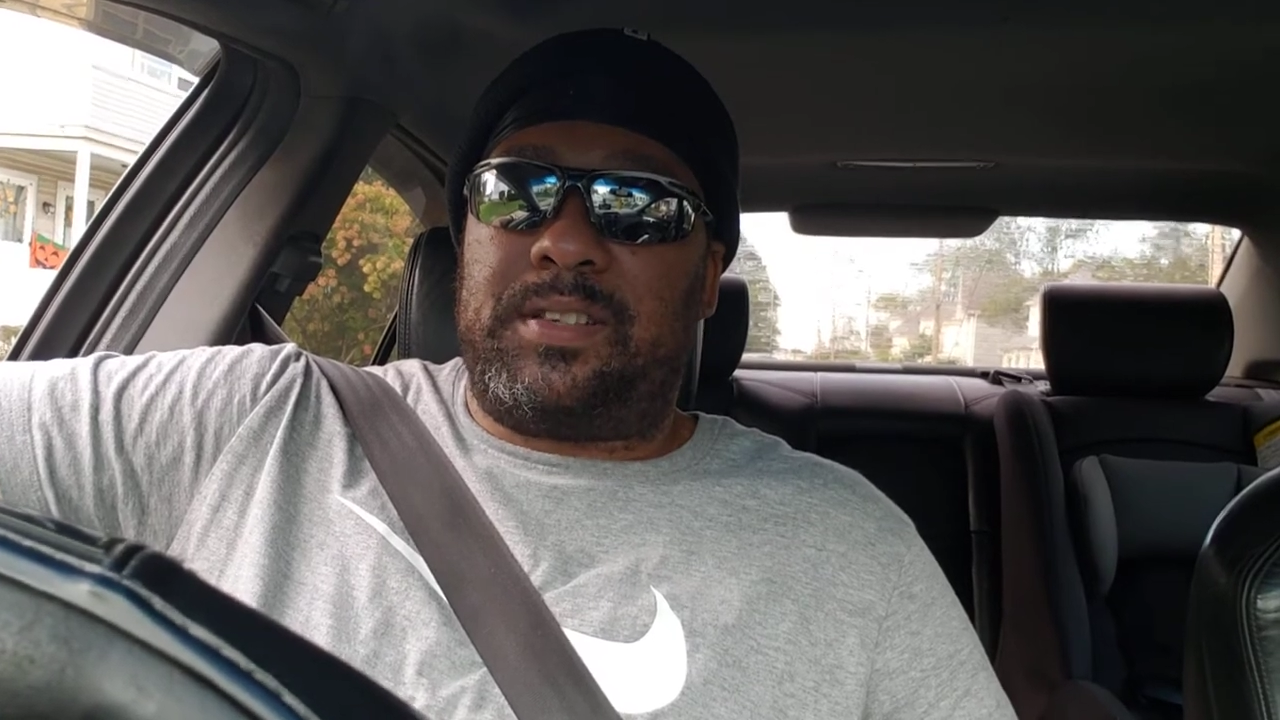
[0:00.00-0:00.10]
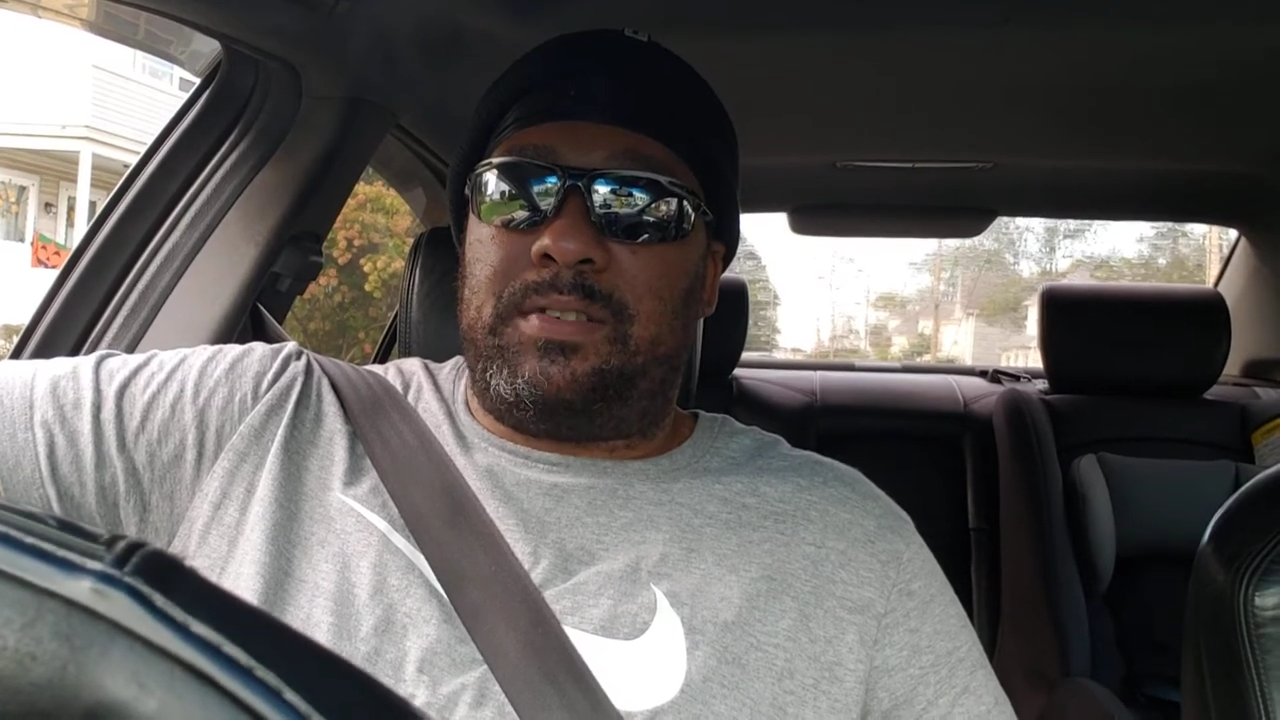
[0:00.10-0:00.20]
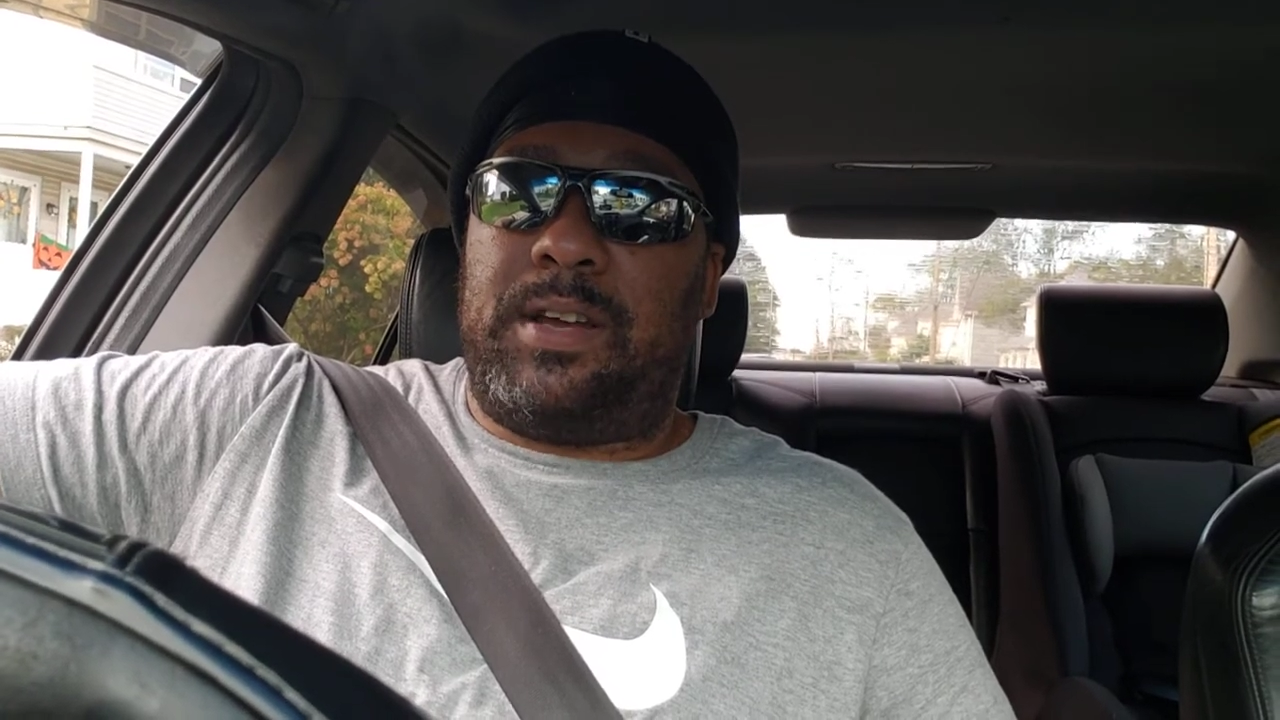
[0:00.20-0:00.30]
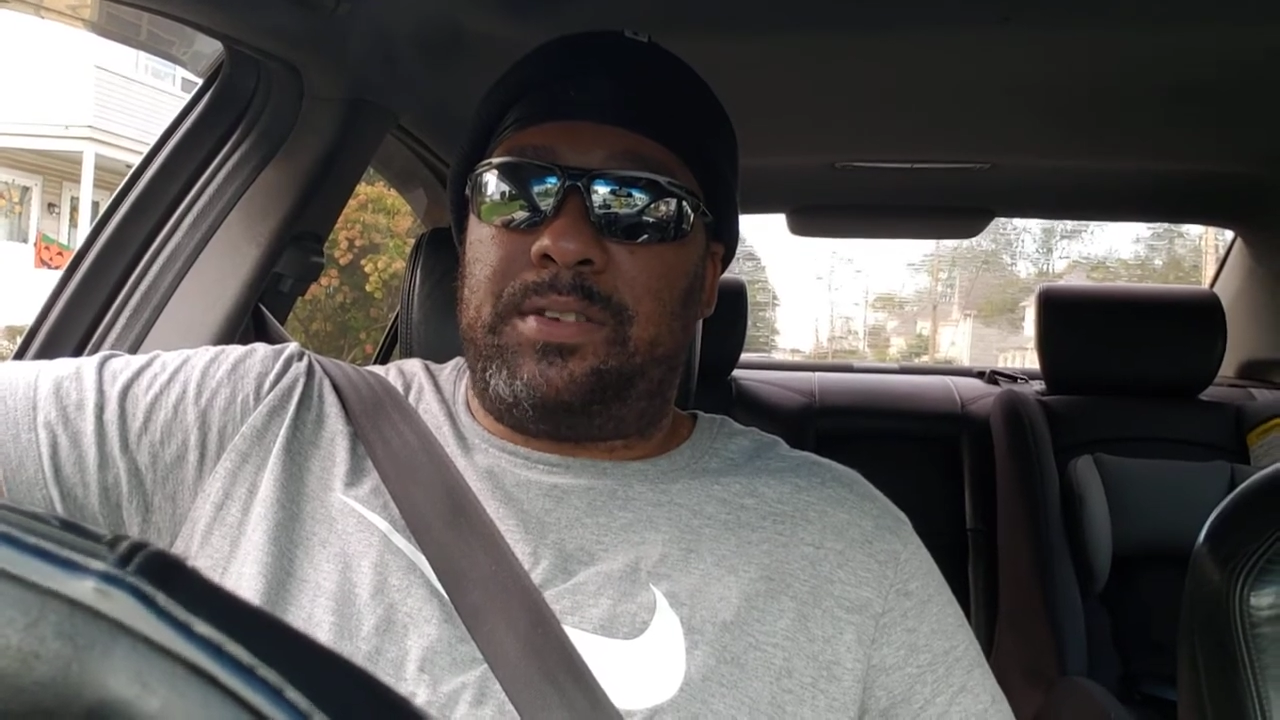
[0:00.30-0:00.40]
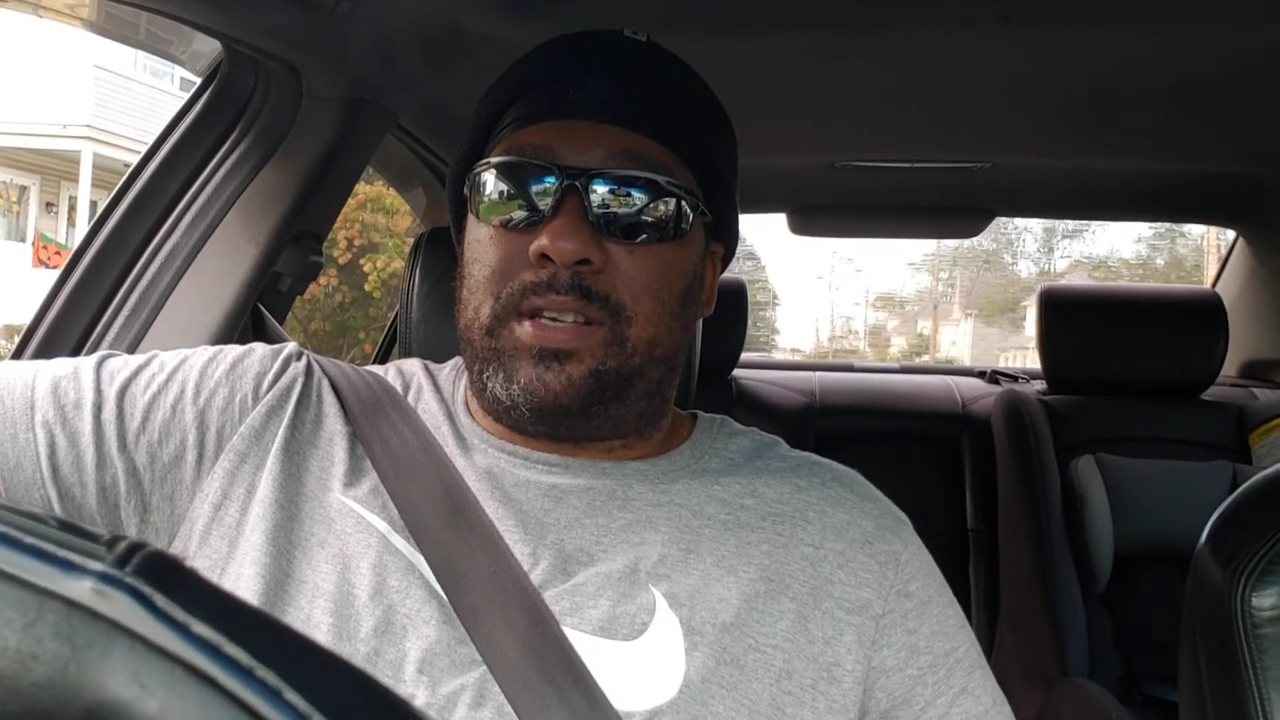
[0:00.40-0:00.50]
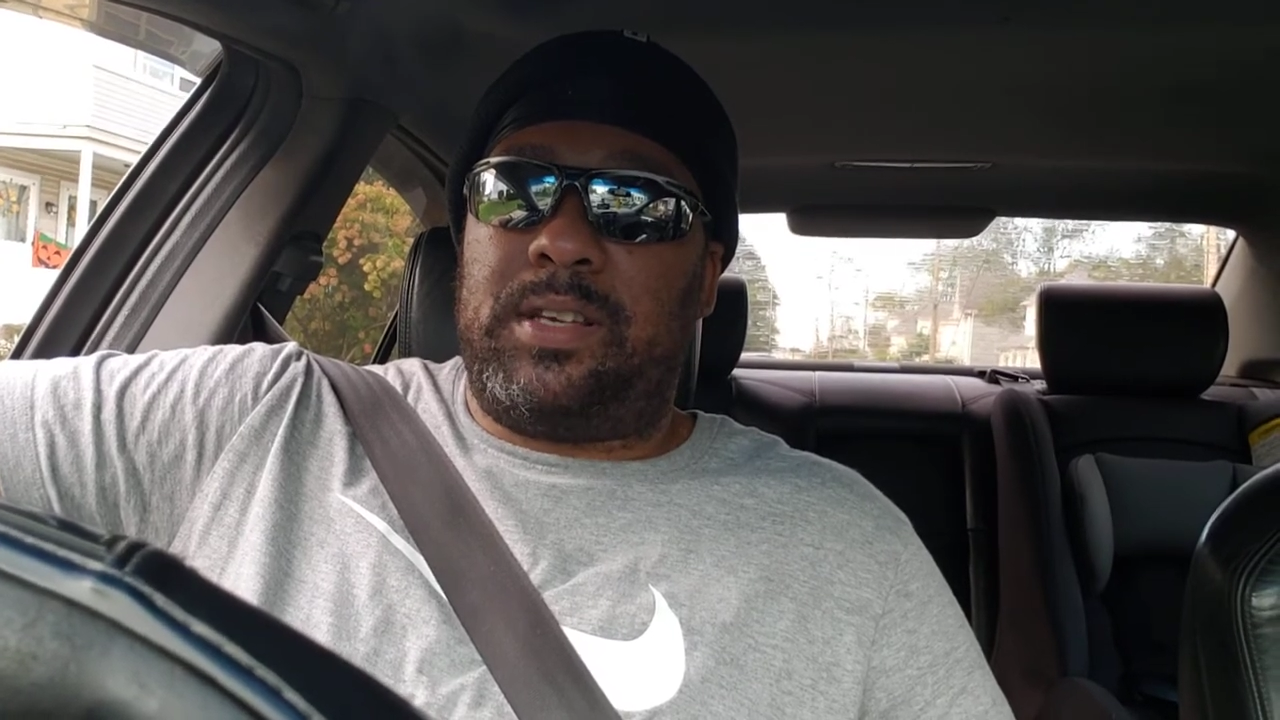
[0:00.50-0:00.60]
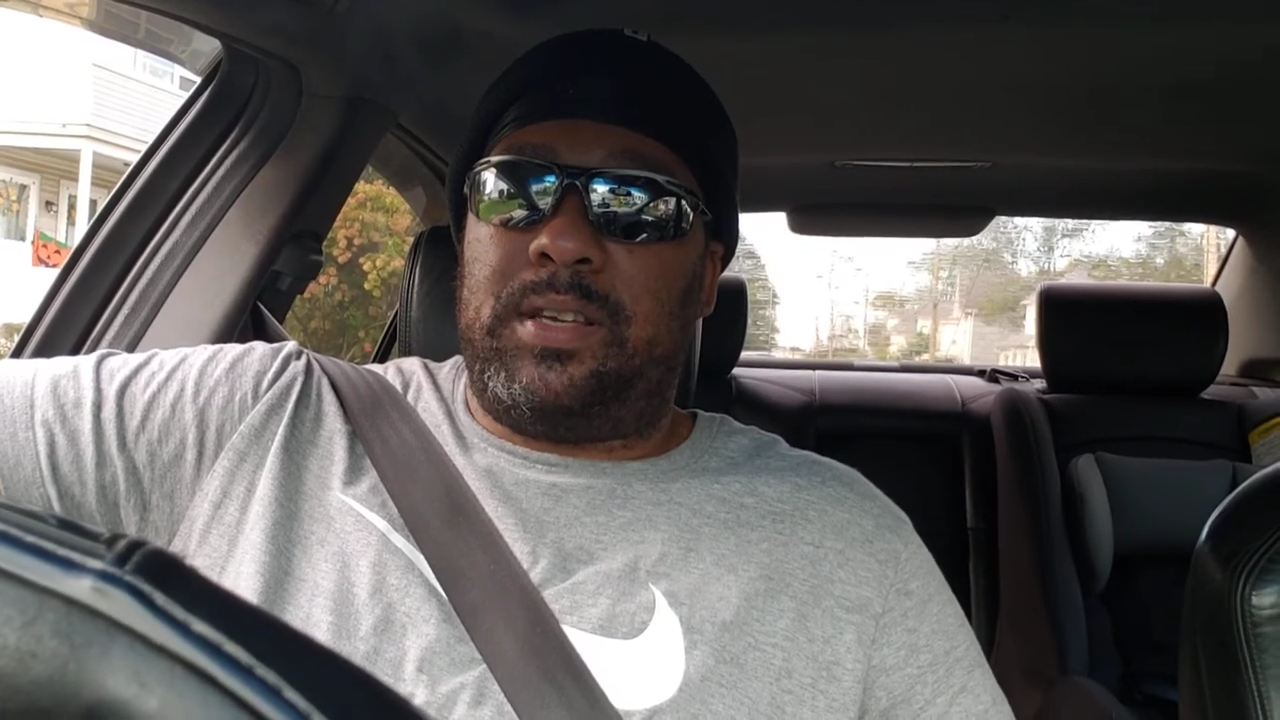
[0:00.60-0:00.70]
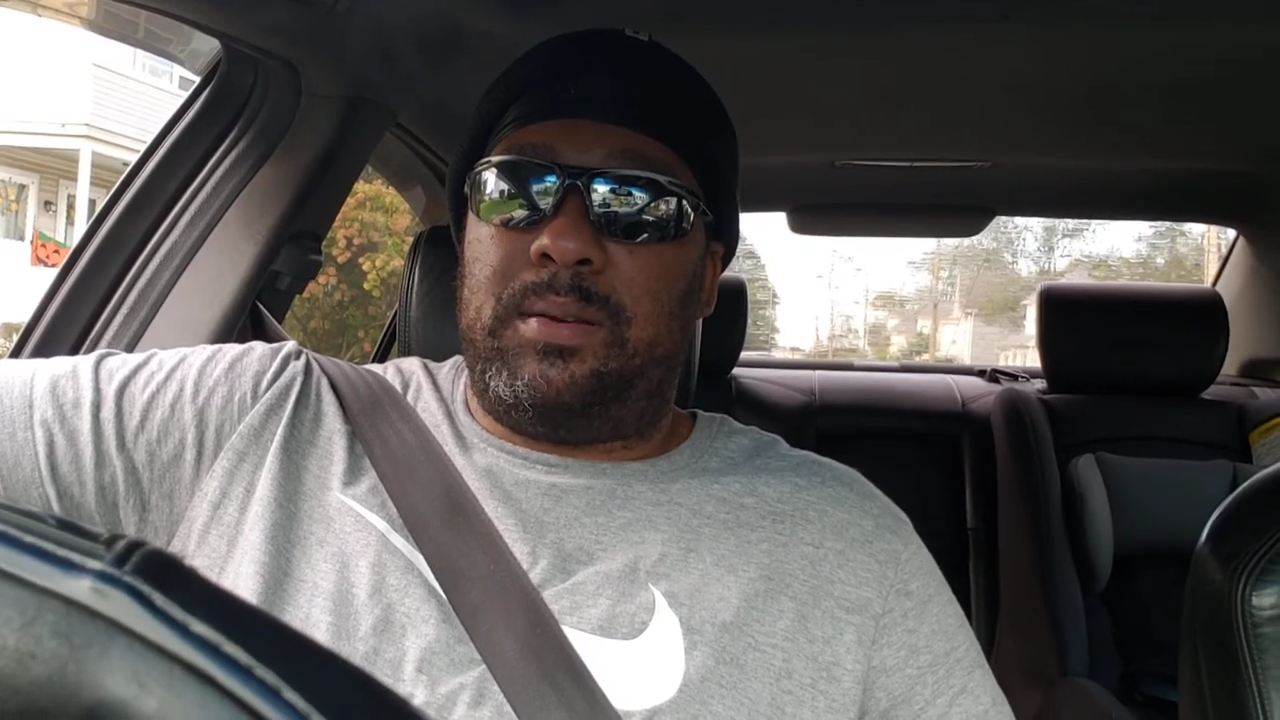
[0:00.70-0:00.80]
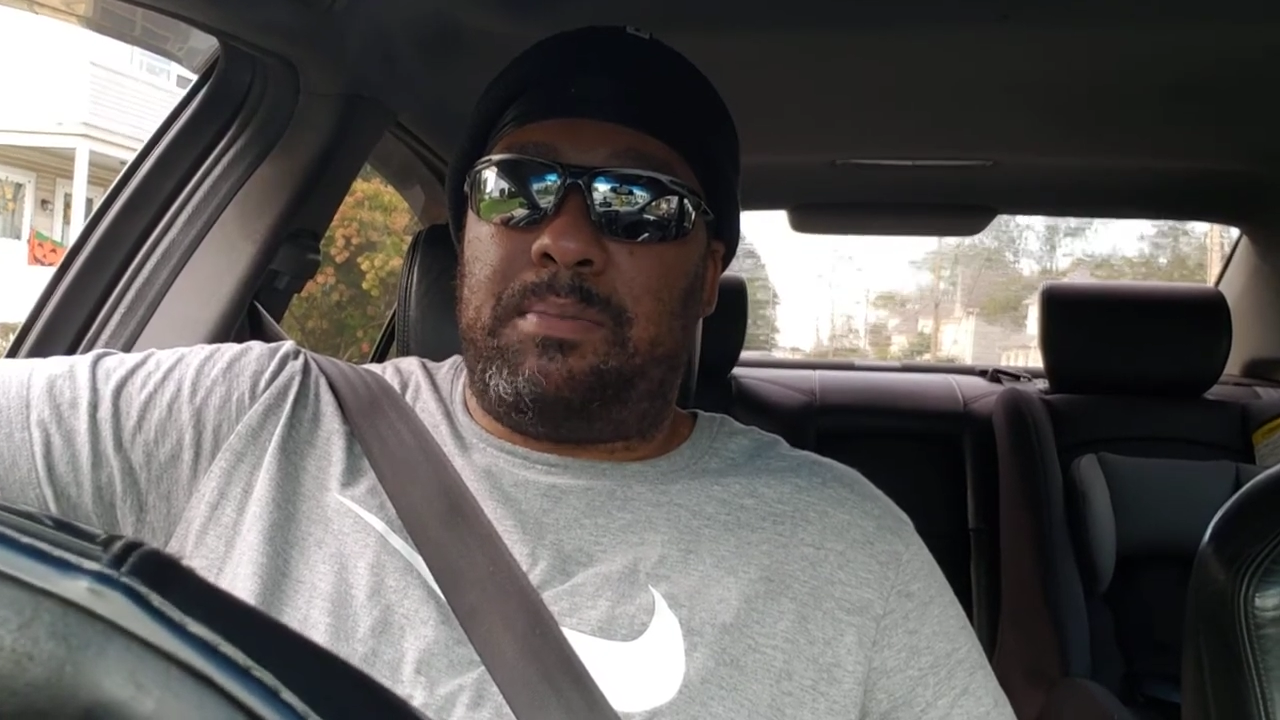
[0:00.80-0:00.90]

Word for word: around it,